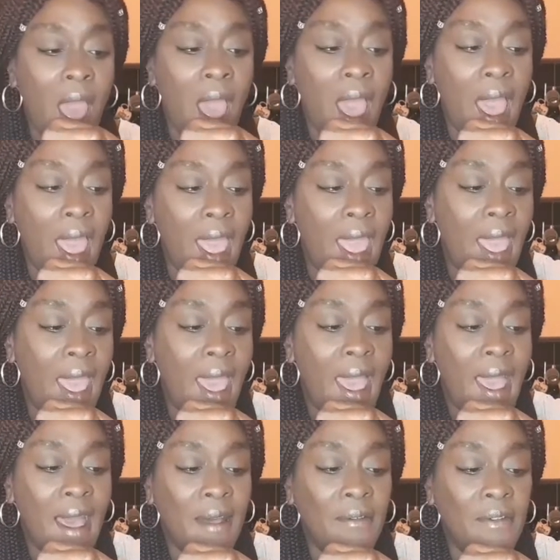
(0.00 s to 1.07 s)
I
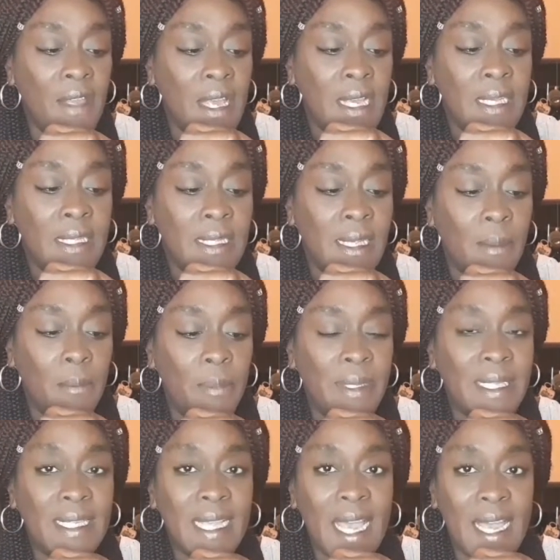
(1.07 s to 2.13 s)
have some
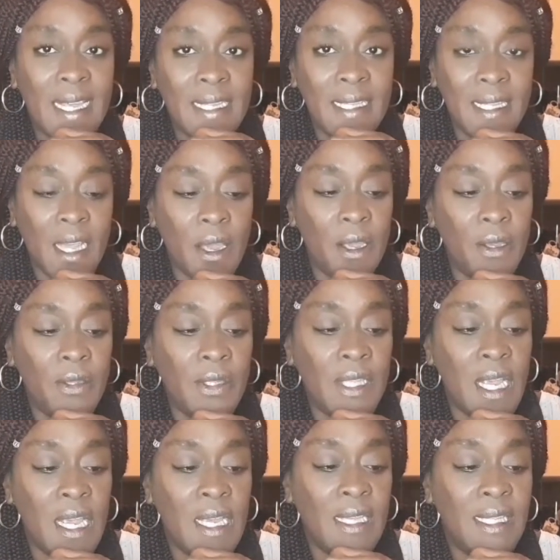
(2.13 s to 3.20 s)

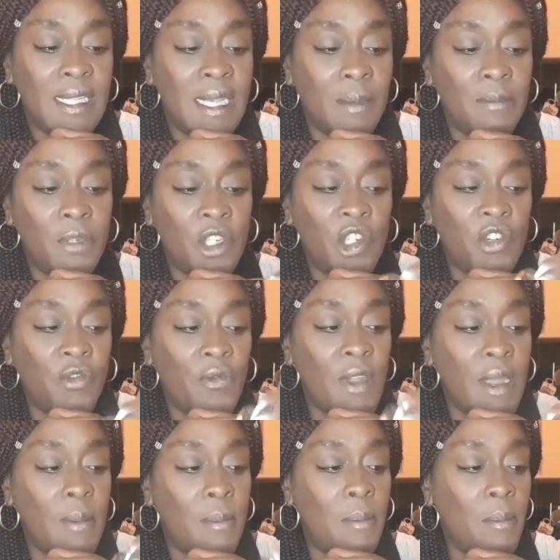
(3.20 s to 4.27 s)
potatoes, some
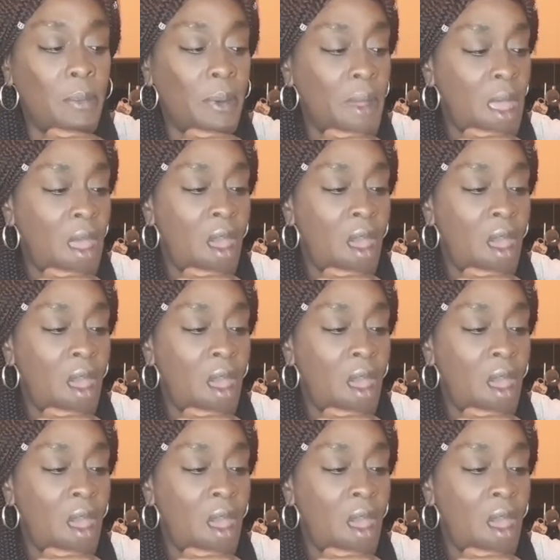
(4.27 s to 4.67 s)
shrimp.